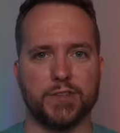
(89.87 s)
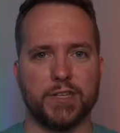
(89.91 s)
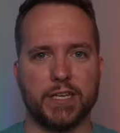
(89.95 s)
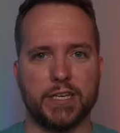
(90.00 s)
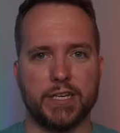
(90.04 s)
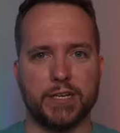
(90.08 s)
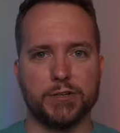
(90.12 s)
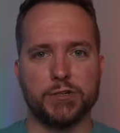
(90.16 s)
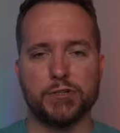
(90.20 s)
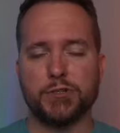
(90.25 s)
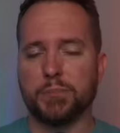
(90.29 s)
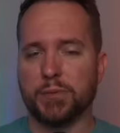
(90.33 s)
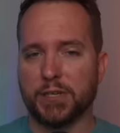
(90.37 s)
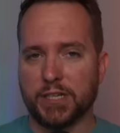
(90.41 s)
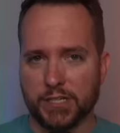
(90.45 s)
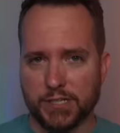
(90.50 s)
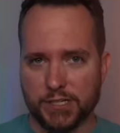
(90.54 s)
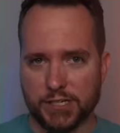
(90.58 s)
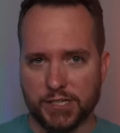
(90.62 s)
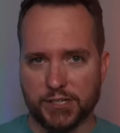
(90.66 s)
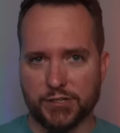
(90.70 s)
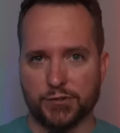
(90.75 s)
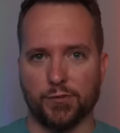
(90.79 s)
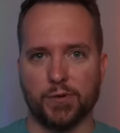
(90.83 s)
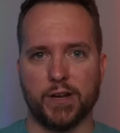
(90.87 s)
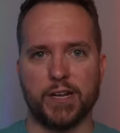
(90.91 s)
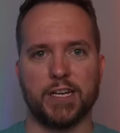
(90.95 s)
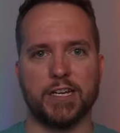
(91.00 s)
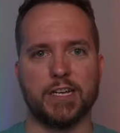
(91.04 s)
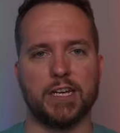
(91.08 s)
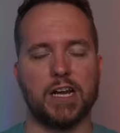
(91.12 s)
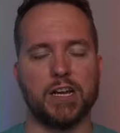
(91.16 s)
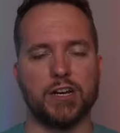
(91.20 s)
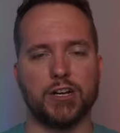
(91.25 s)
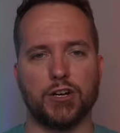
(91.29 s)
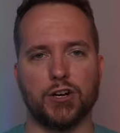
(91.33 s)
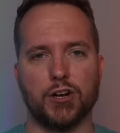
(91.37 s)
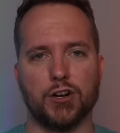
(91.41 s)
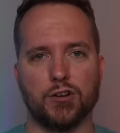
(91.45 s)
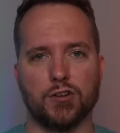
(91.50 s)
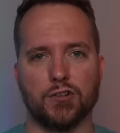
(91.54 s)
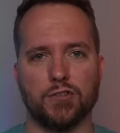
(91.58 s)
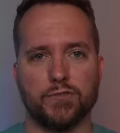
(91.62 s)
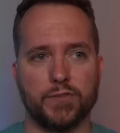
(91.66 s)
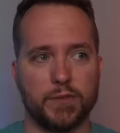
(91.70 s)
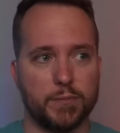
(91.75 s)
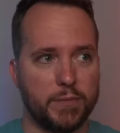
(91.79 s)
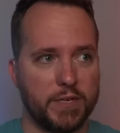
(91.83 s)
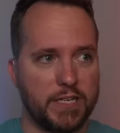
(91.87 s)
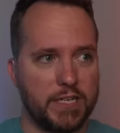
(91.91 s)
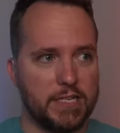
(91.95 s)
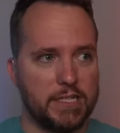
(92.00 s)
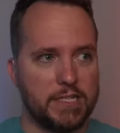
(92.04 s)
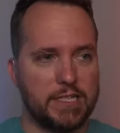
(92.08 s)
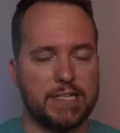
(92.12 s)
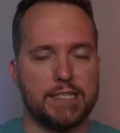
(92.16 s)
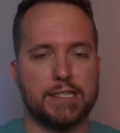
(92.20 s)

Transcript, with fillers: the years because he's graded on a curve and because